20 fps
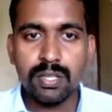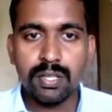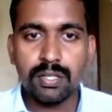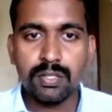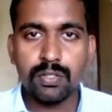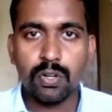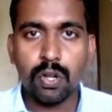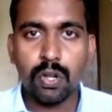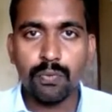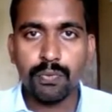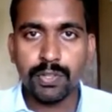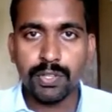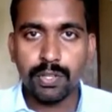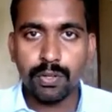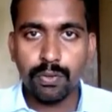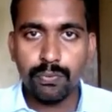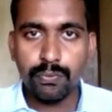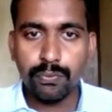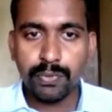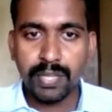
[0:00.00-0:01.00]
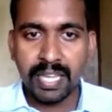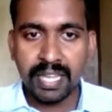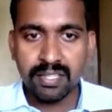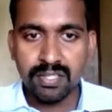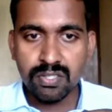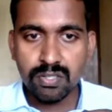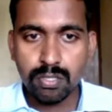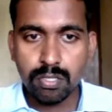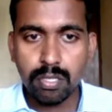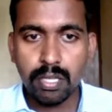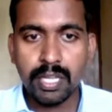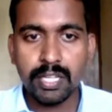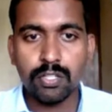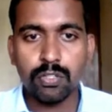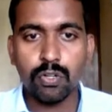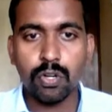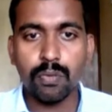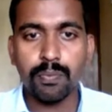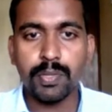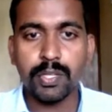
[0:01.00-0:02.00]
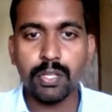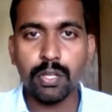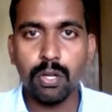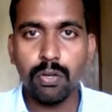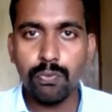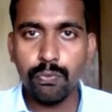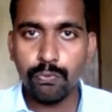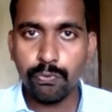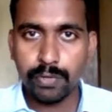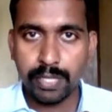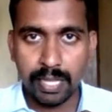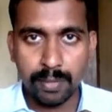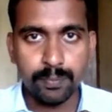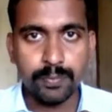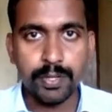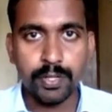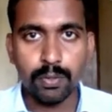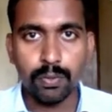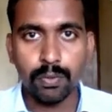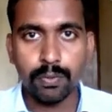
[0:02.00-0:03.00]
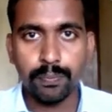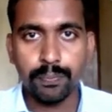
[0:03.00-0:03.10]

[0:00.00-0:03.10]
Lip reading: Tropic of Cancer and Tropic of Capricorn.